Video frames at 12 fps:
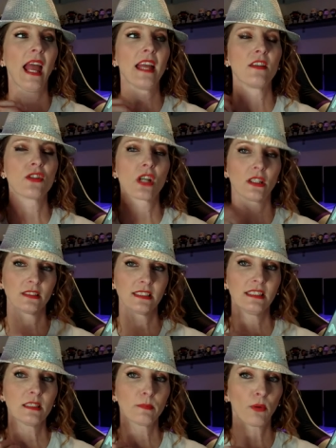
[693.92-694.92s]
And
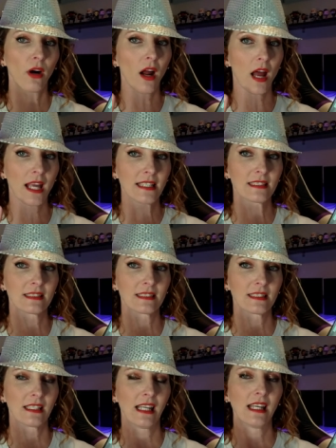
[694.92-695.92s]
Chauncey's price
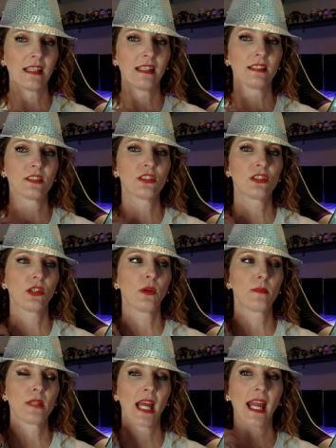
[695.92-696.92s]
is to
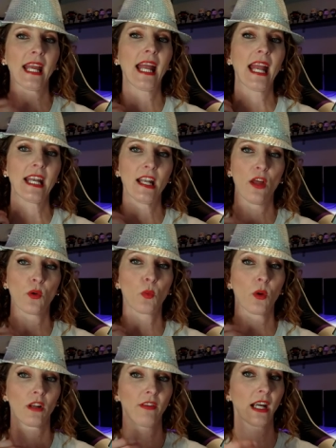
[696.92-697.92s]
obtain another
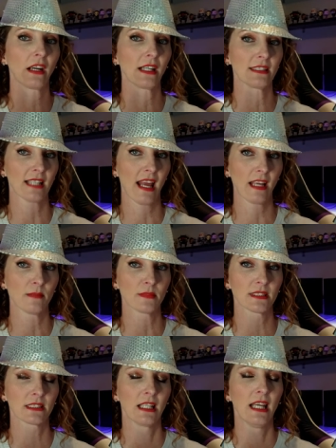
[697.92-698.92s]
one of Harry's
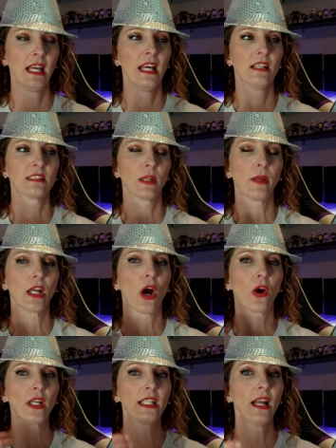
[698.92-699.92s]
names. So he
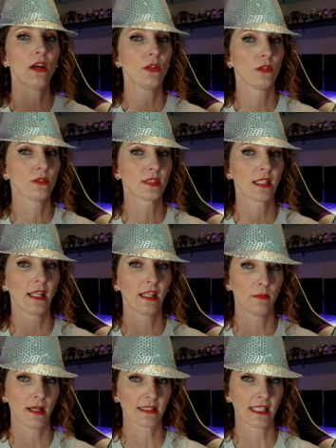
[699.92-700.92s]
already knows
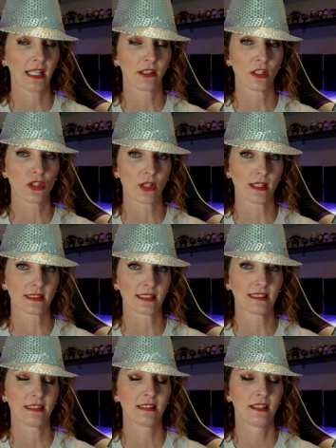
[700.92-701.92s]
him as Harry
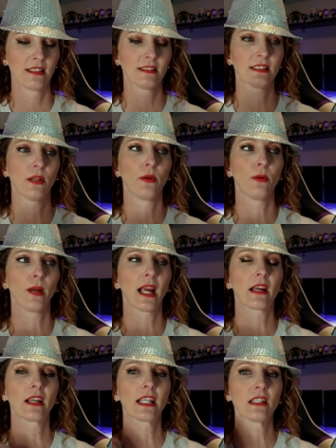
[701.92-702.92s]
Dresden. So
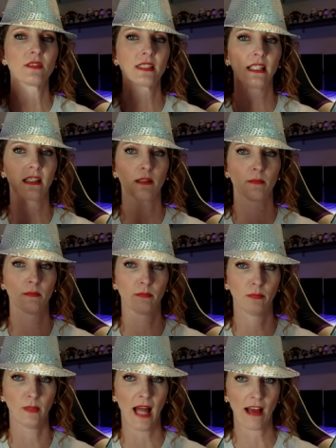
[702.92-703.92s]
Harry gives him
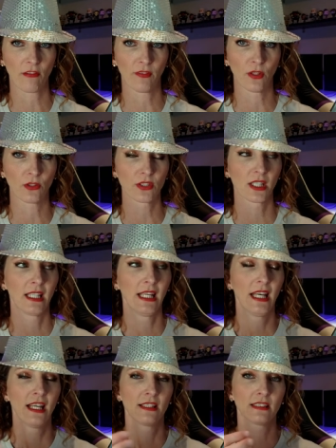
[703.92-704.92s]
Blackfield.
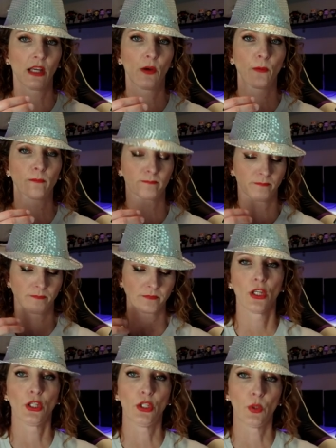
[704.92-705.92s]
So
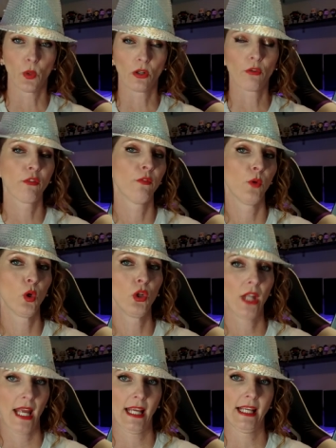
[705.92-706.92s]
your full
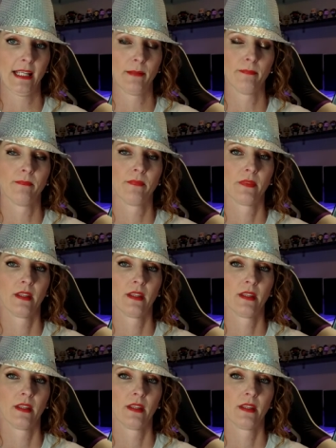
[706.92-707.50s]
name,